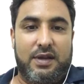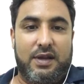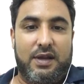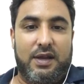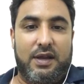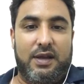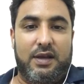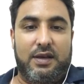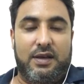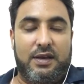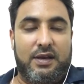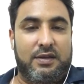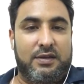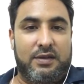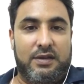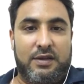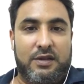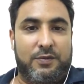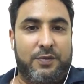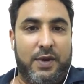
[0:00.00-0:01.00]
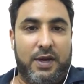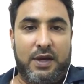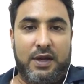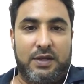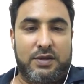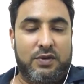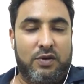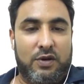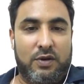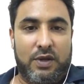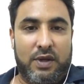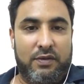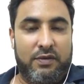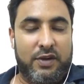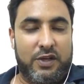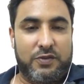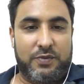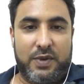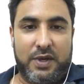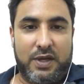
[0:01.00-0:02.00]
Giving respect does not
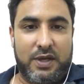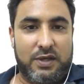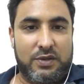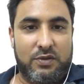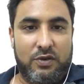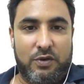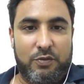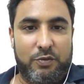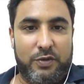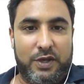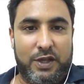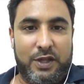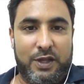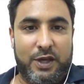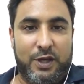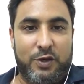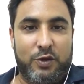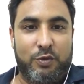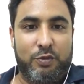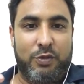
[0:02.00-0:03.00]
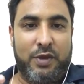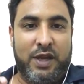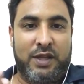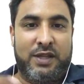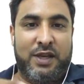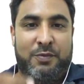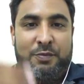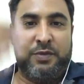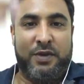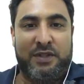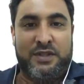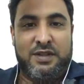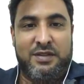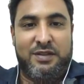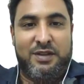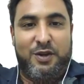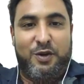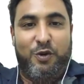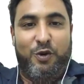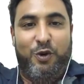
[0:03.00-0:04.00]
mean that you make that person
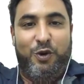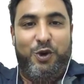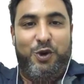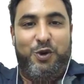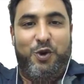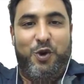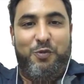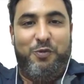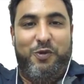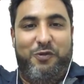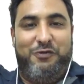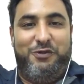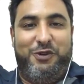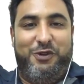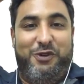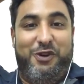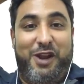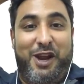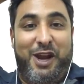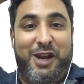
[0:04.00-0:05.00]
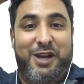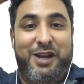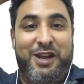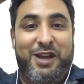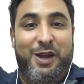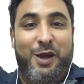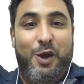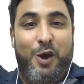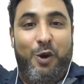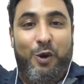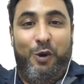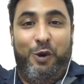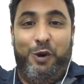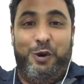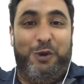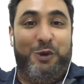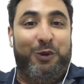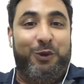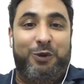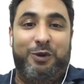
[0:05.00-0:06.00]
sit on the top of your head, or
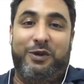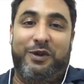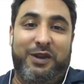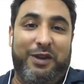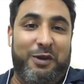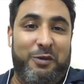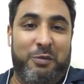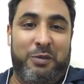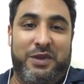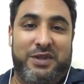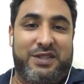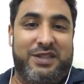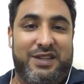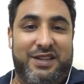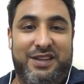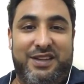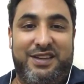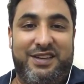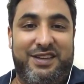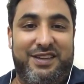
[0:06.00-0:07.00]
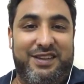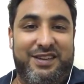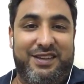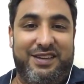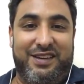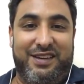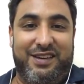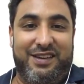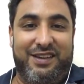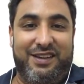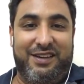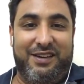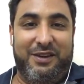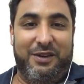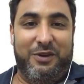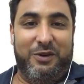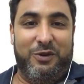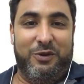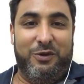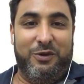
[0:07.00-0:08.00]
you basically
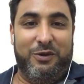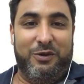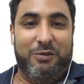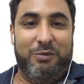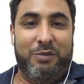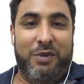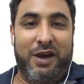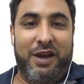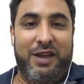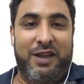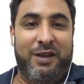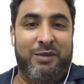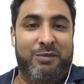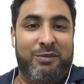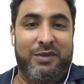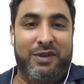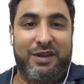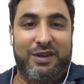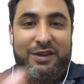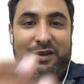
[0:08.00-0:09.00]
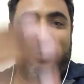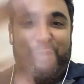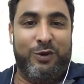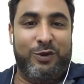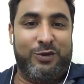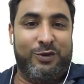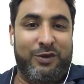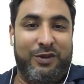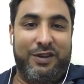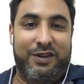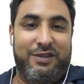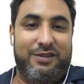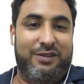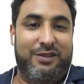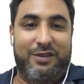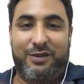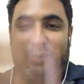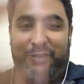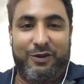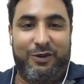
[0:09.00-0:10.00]
buy him a Rolls Royce
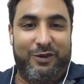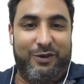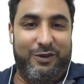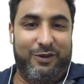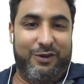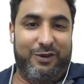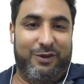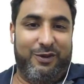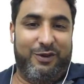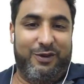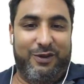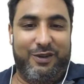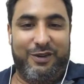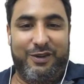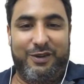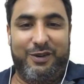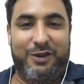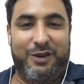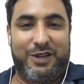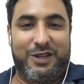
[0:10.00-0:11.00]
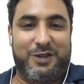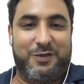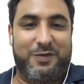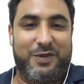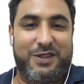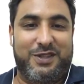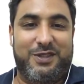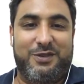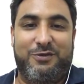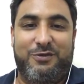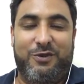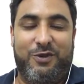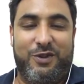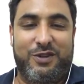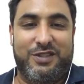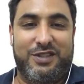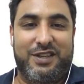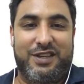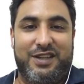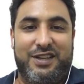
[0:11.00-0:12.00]
or an expensive watch.